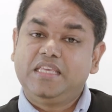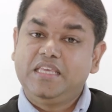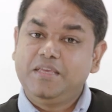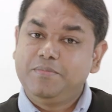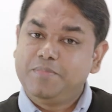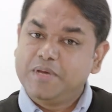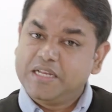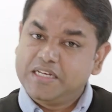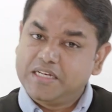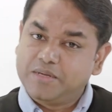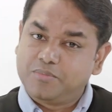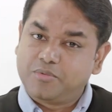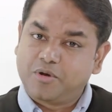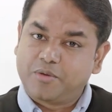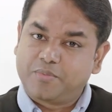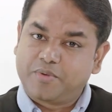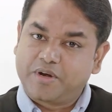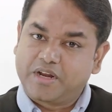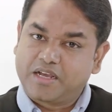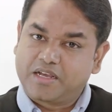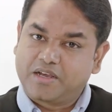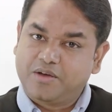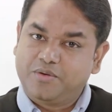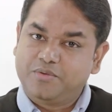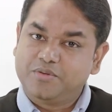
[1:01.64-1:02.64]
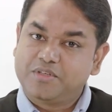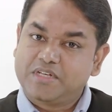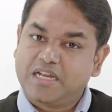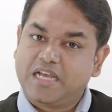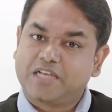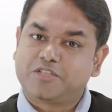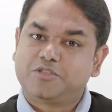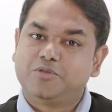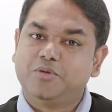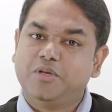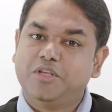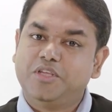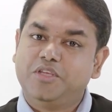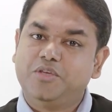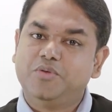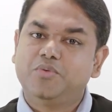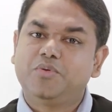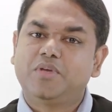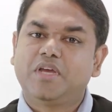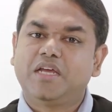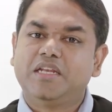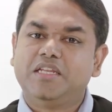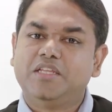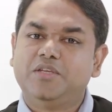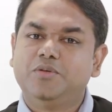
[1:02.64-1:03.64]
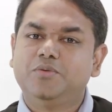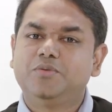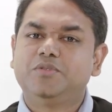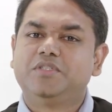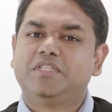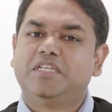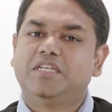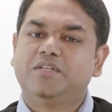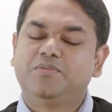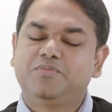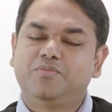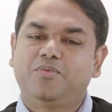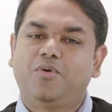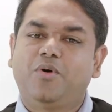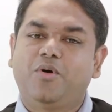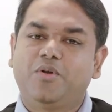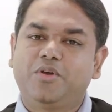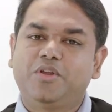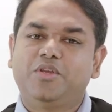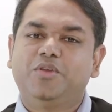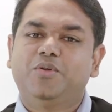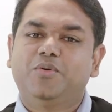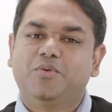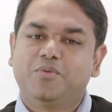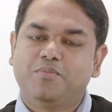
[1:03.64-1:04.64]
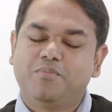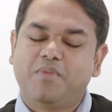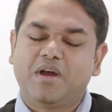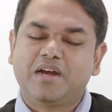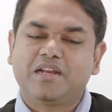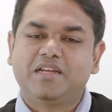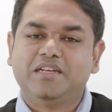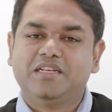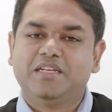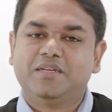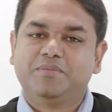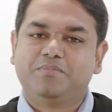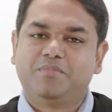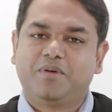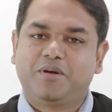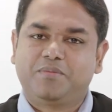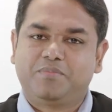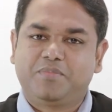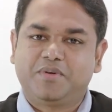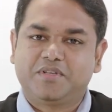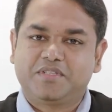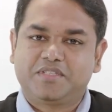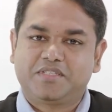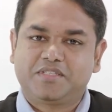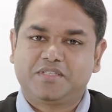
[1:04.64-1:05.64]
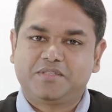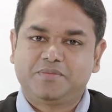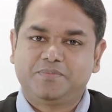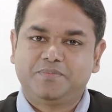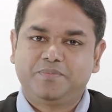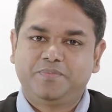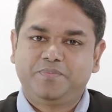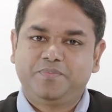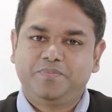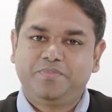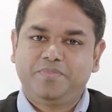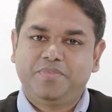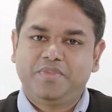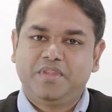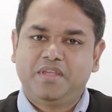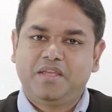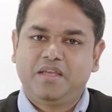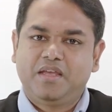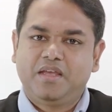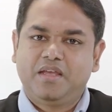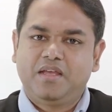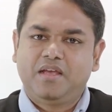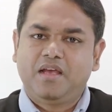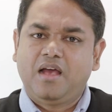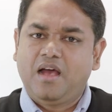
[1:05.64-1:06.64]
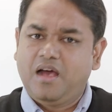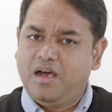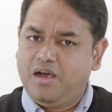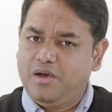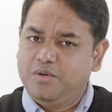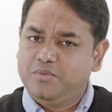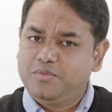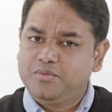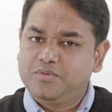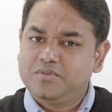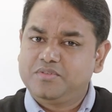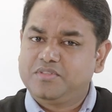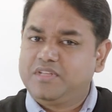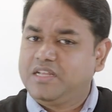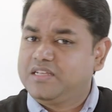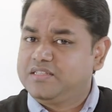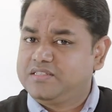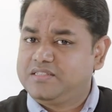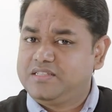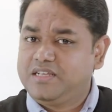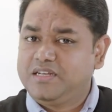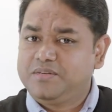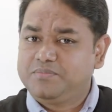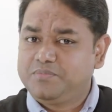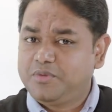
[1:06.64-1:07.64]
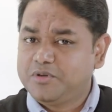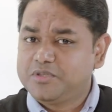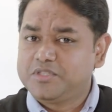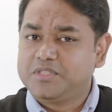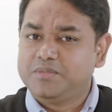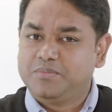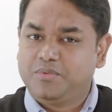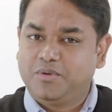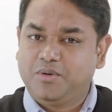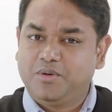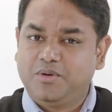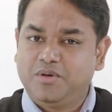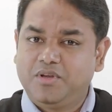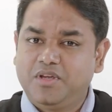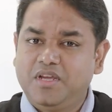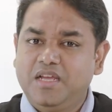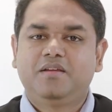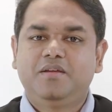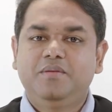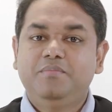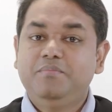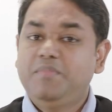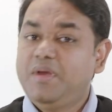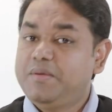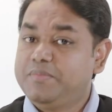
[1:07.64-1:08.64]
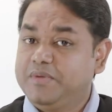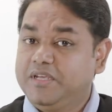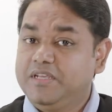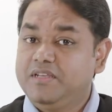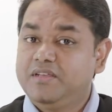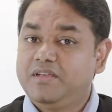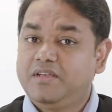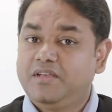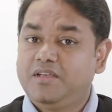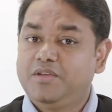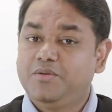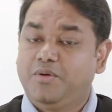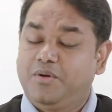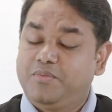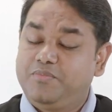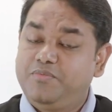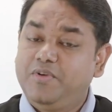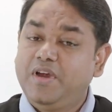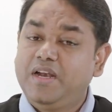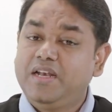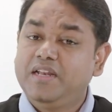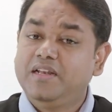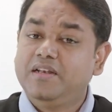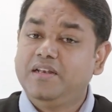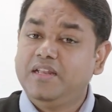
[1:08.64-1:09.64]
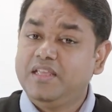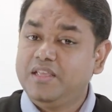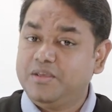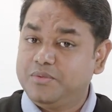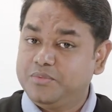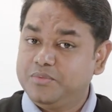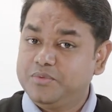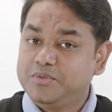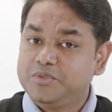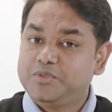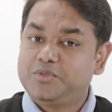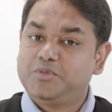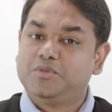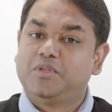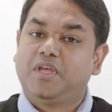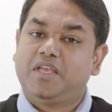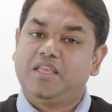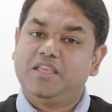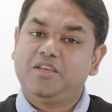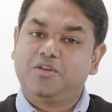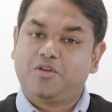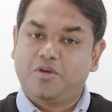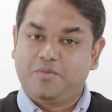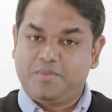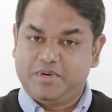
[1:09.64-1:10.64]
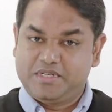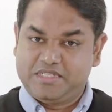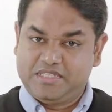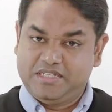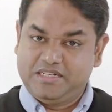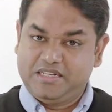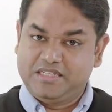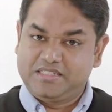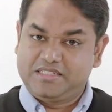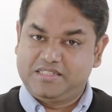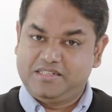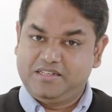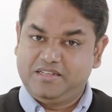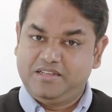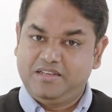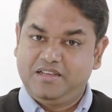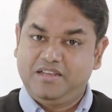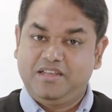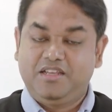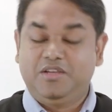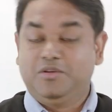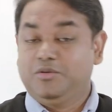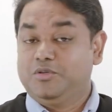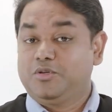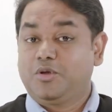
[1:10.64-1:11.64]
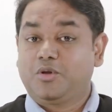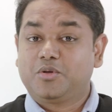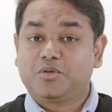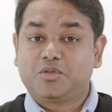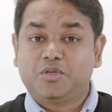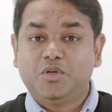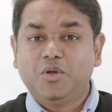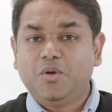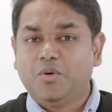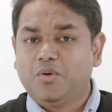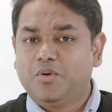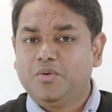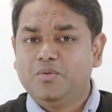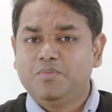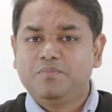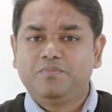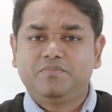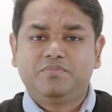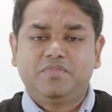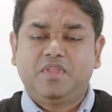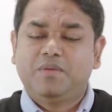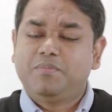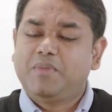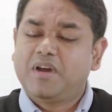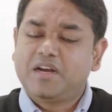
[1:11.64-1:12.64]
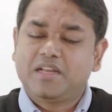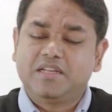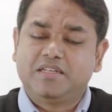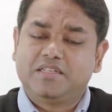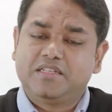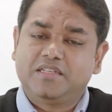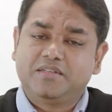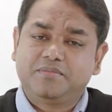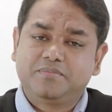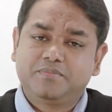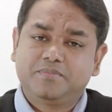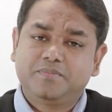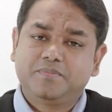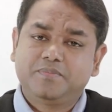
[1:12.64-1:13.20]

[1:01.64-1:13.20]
eBay developer account, actually you can use it for your marketing purpose. How does that possible? Maybe you are very new to the e-commerce industry. You don't know the marketing.